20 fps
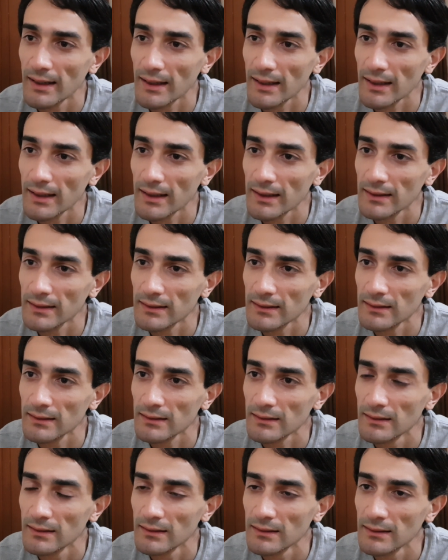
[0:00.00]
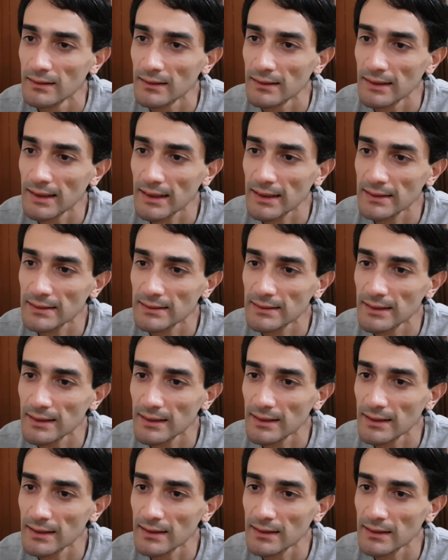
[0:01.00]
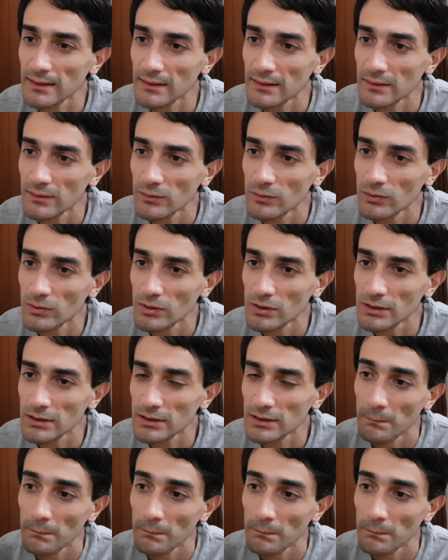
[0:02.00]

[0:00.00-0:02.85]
and the next day was